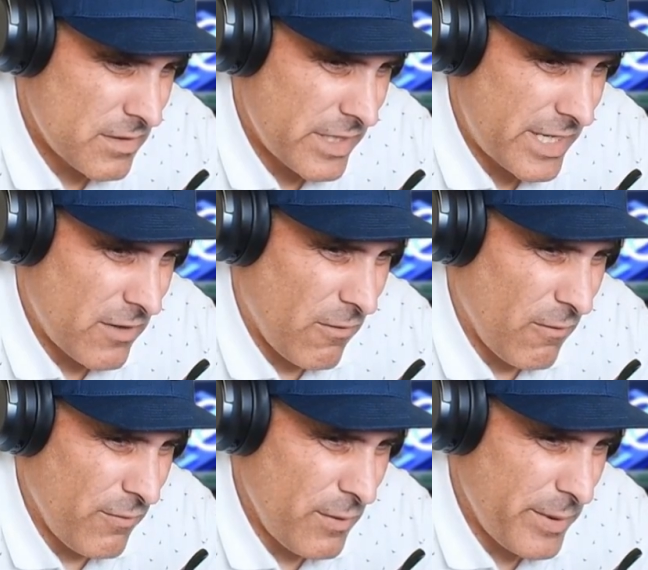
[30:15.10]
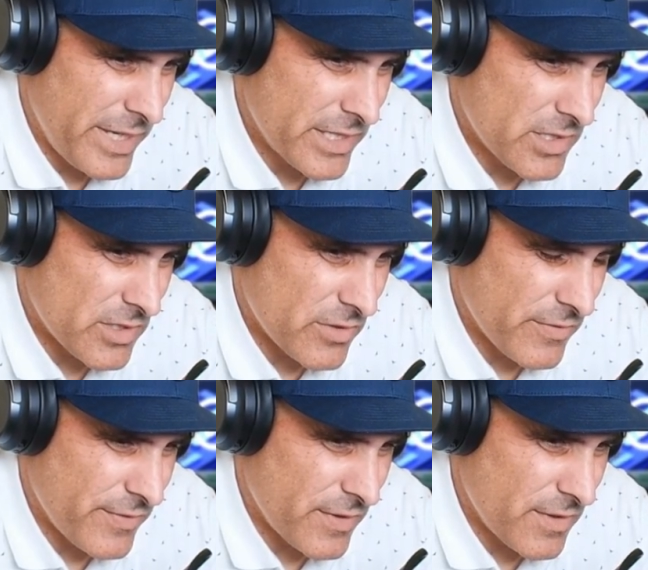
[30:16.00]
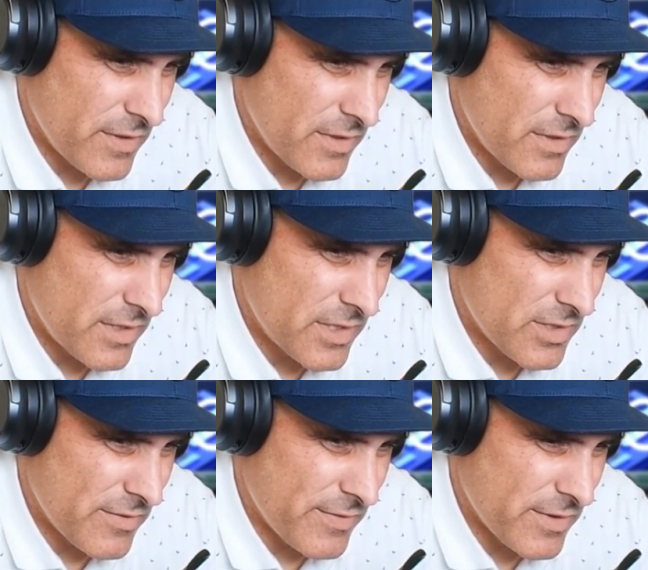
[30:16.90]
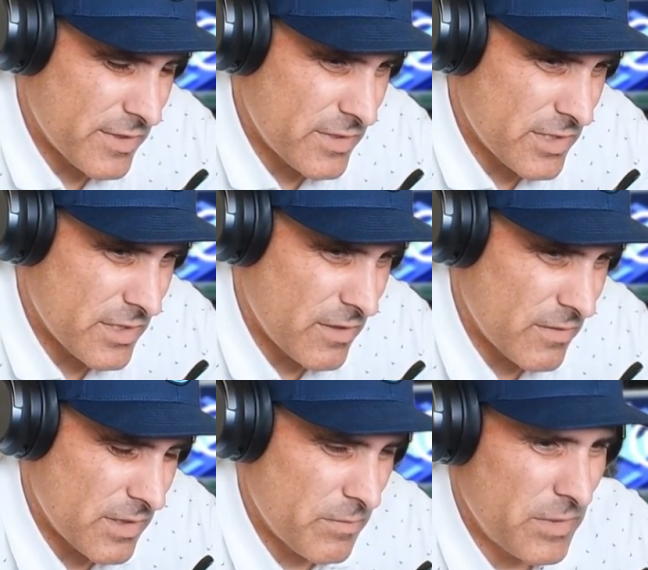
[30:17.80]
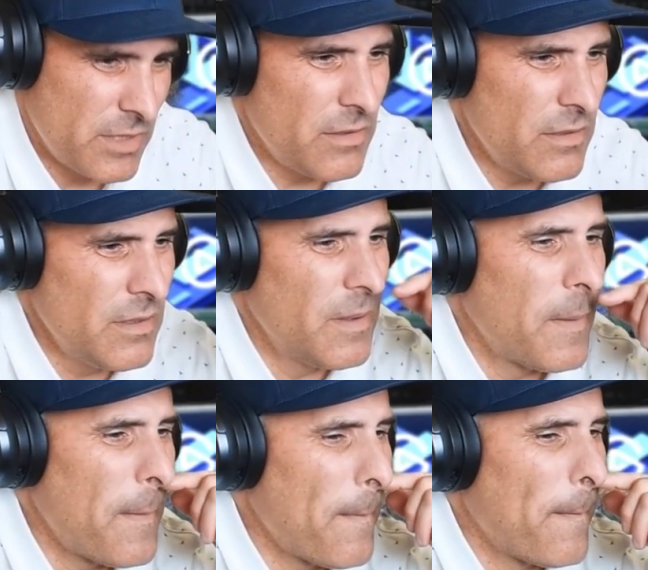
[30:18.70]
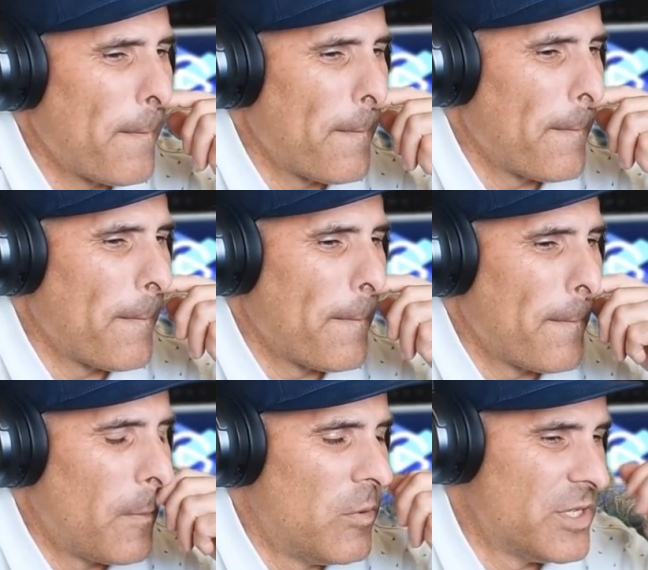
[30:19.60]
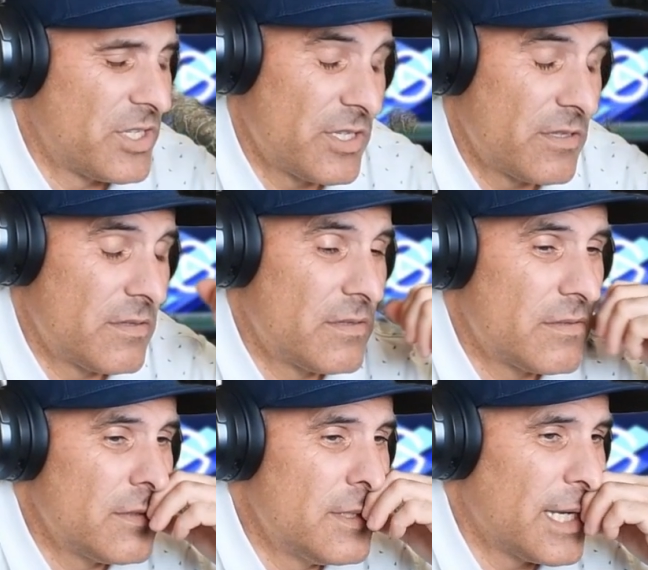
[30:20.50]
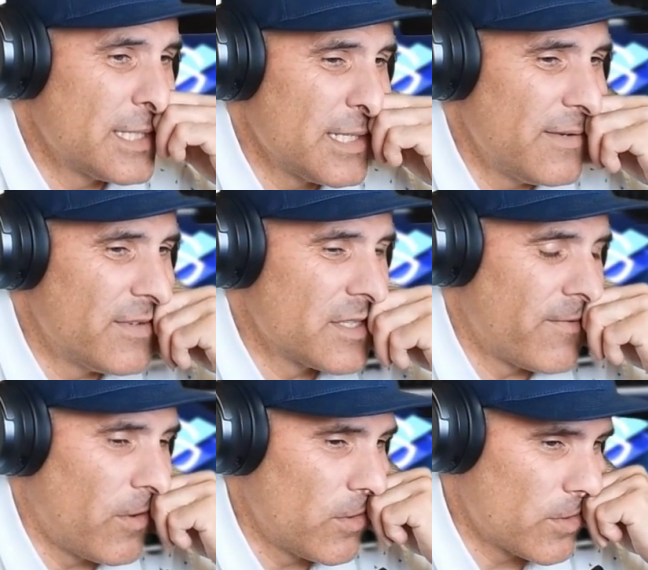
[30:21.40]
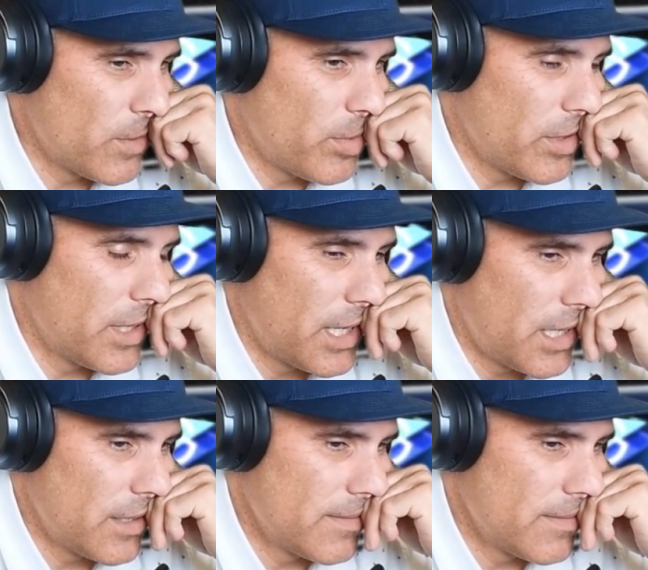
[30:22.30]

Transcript: And hopefully we get Surfer, and Surfer could just go in the middle, which does leave us vulnerable there.